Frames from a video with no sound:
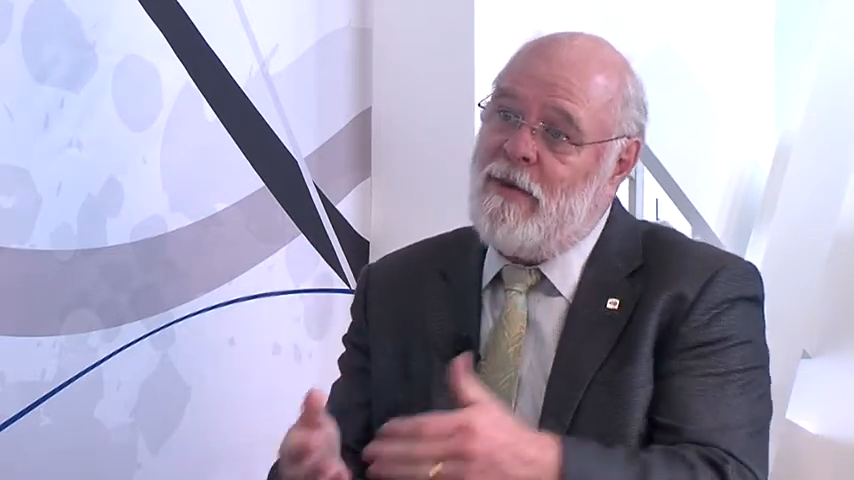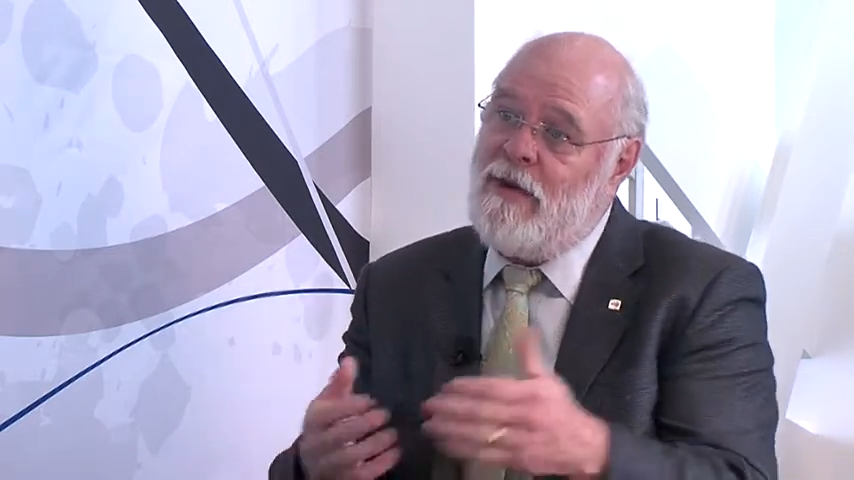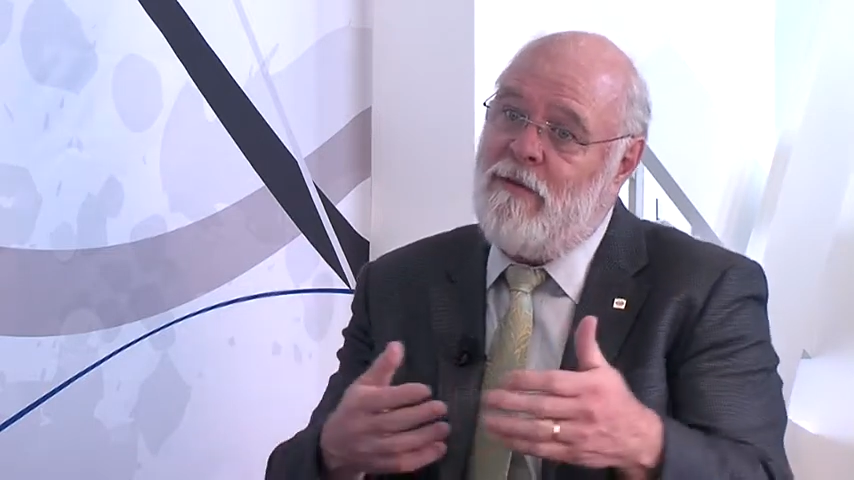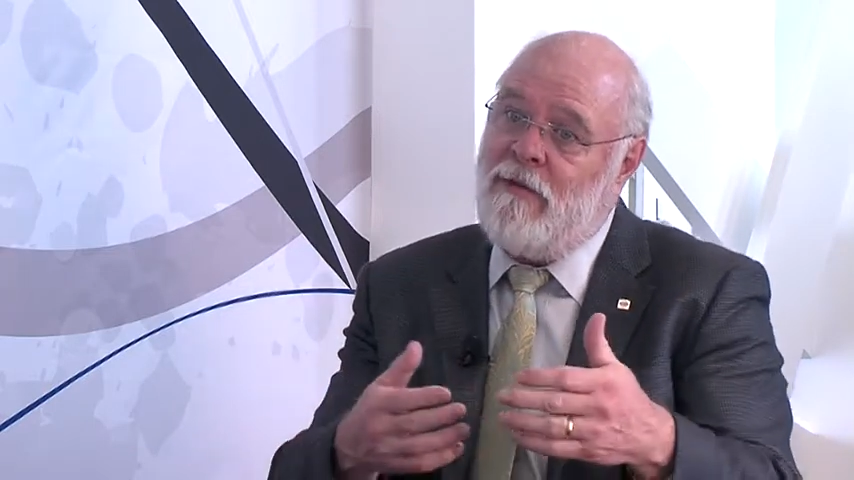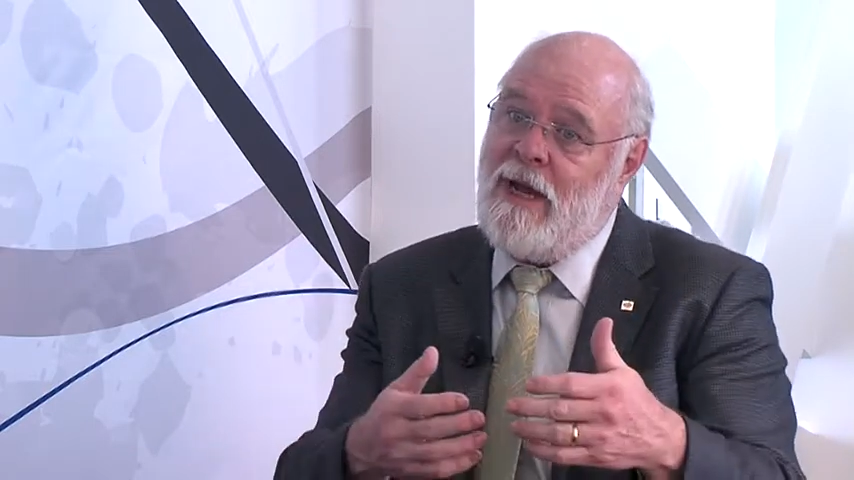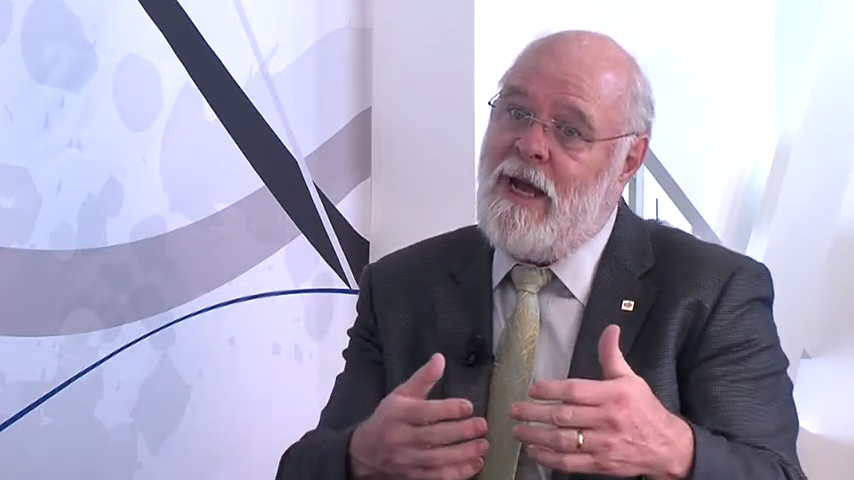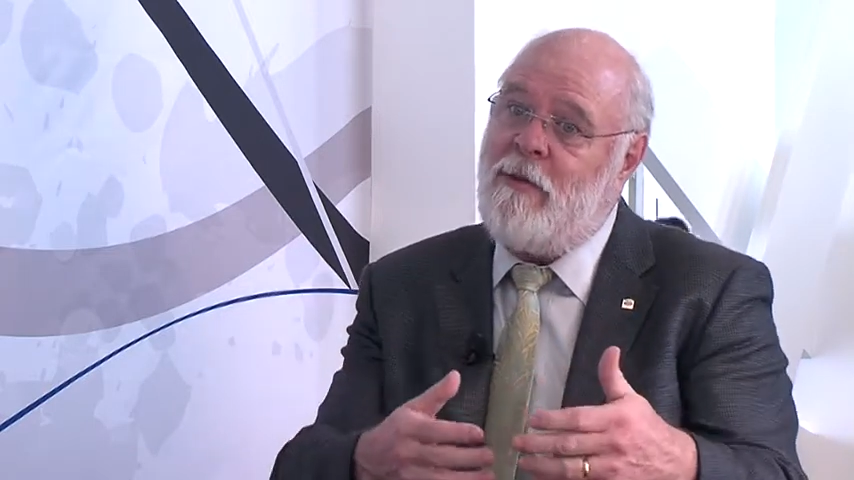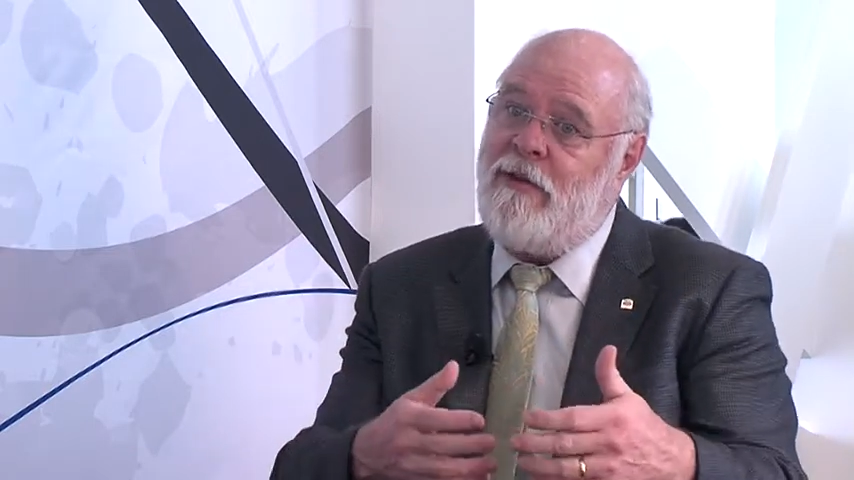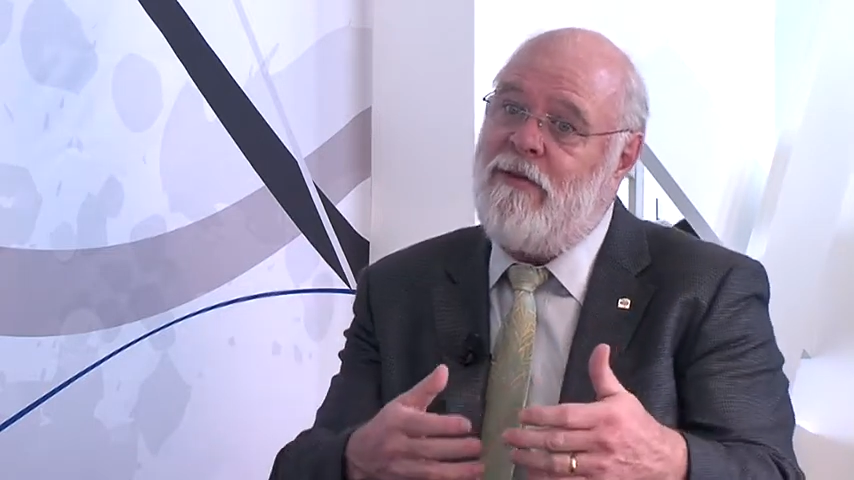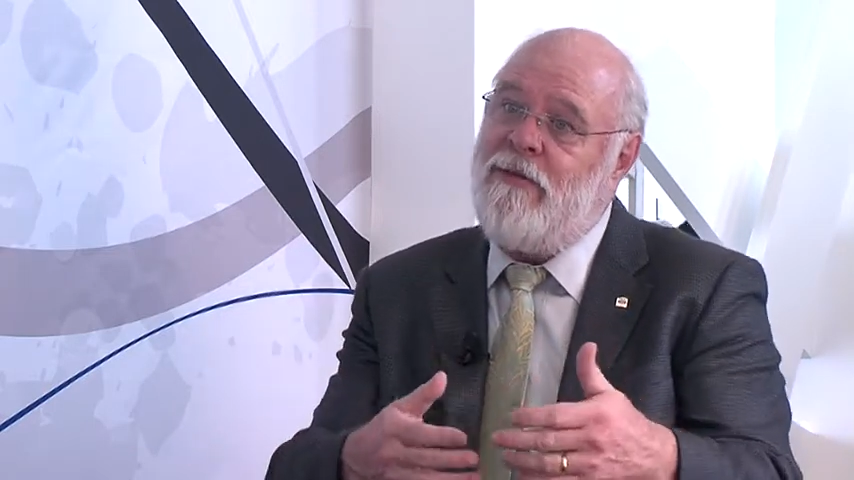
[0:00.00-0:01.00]
we were
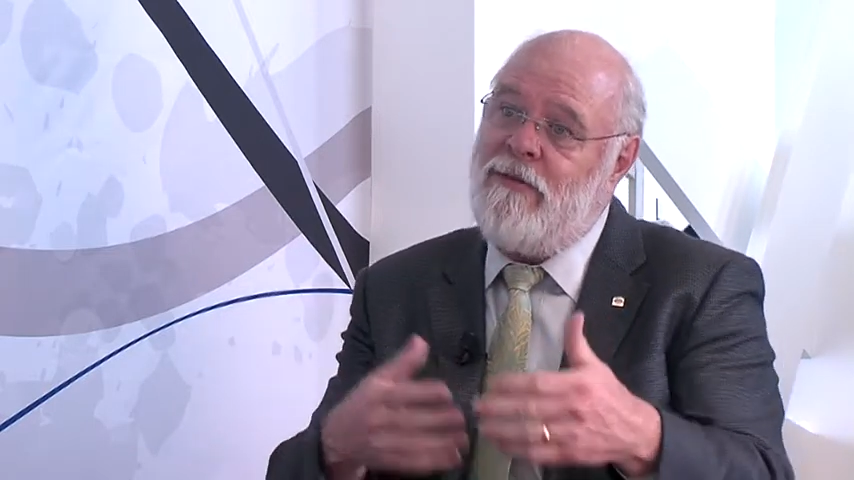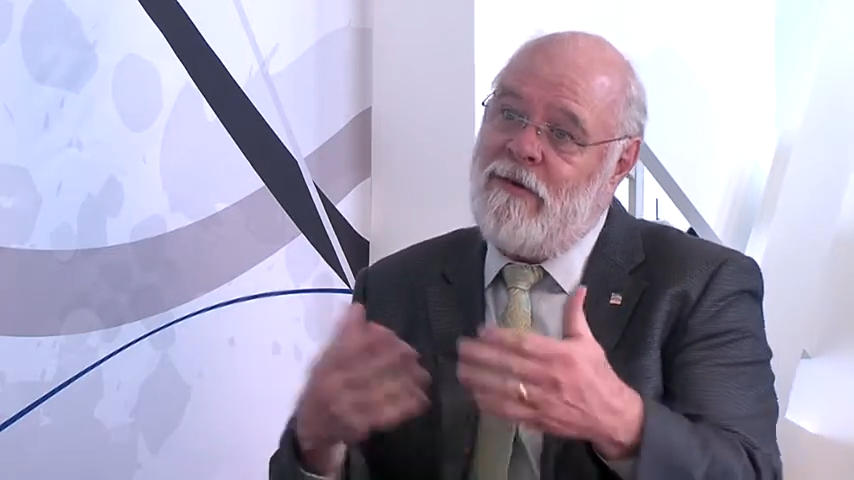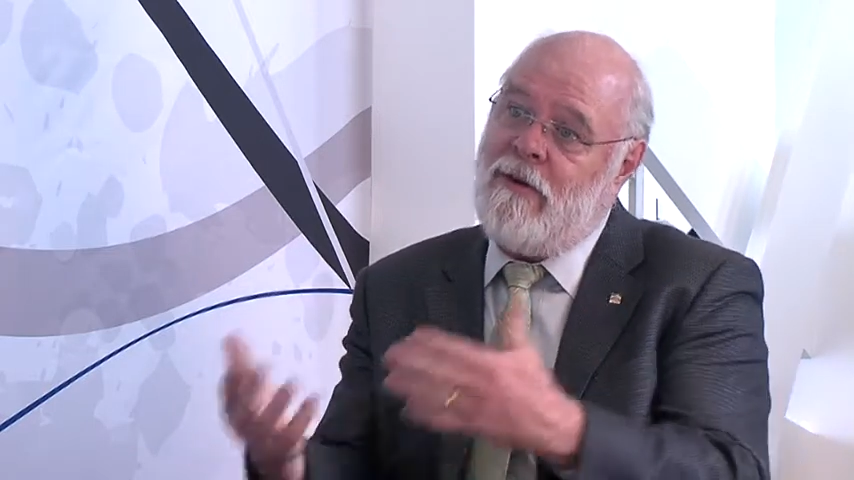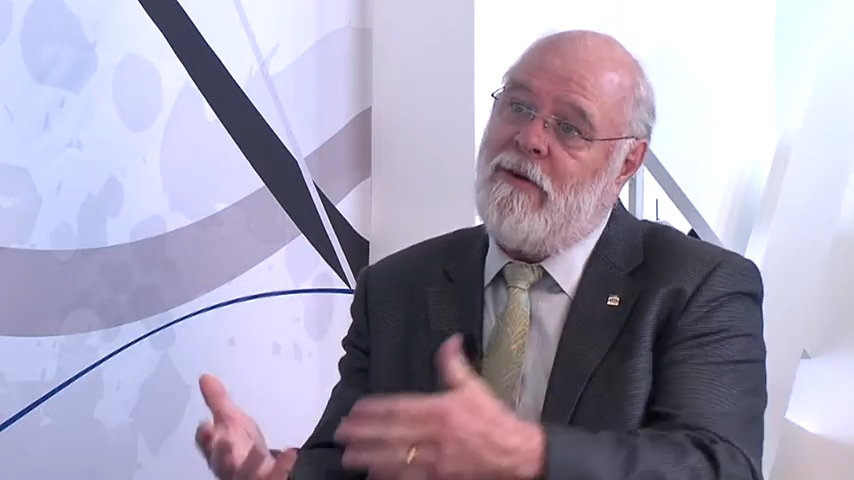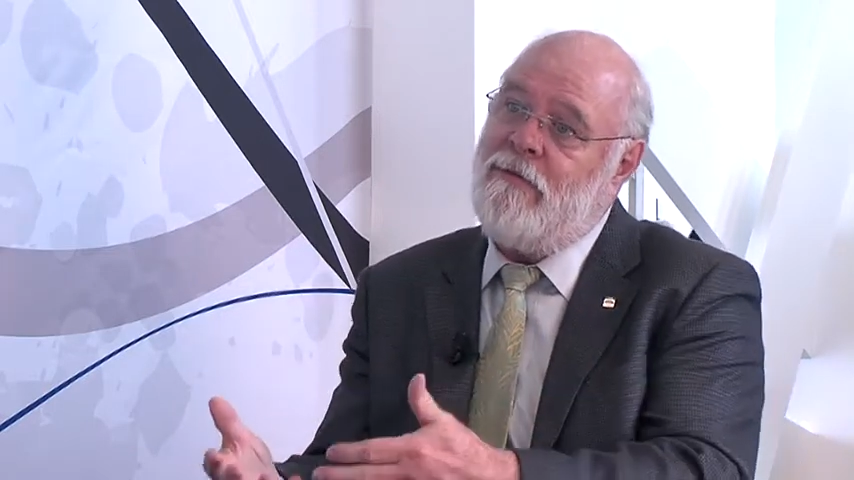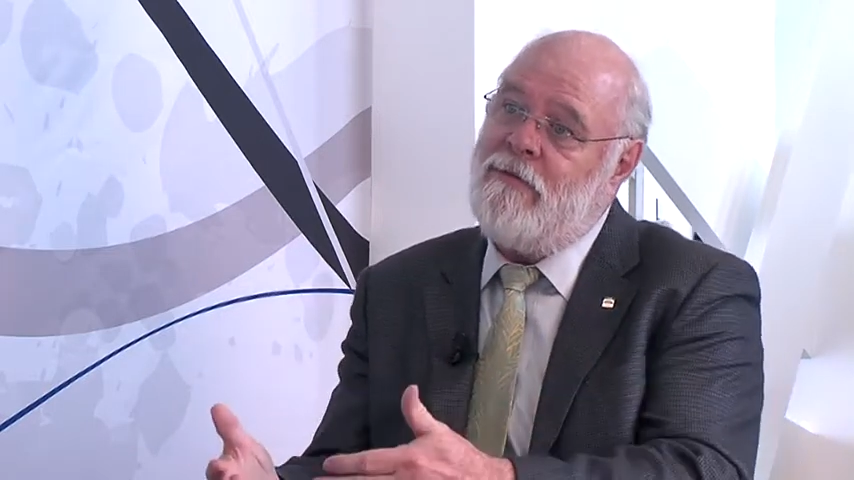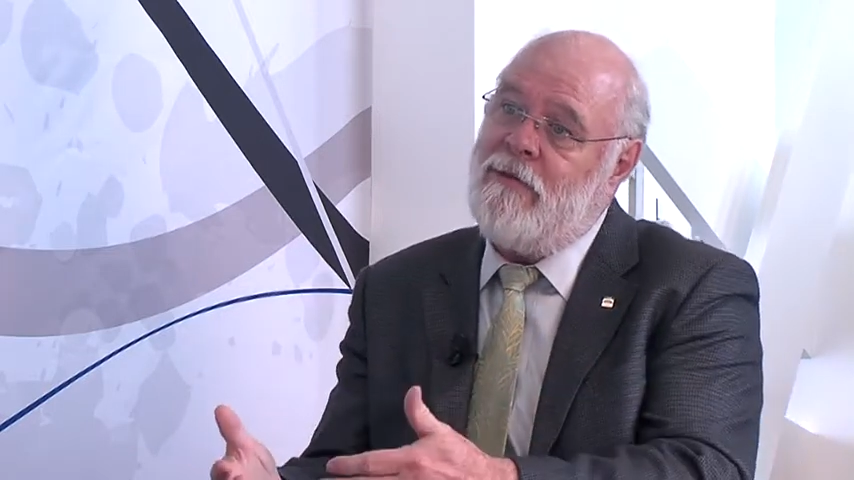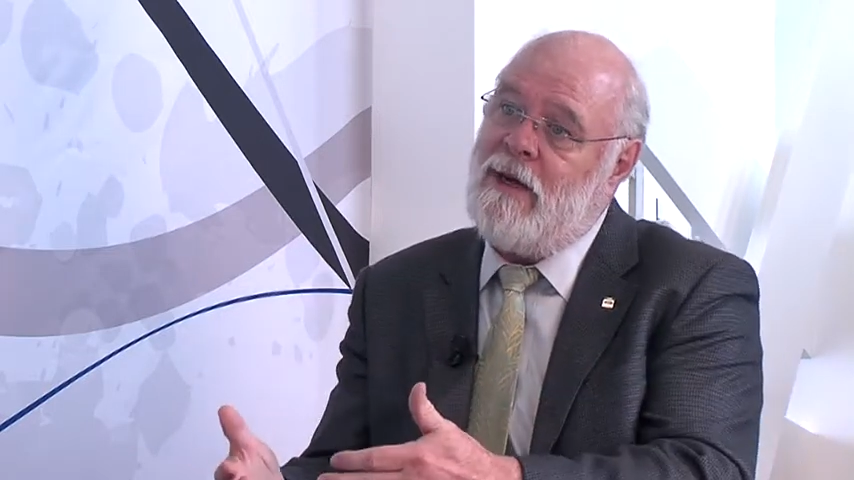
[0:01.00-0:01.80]
able to serve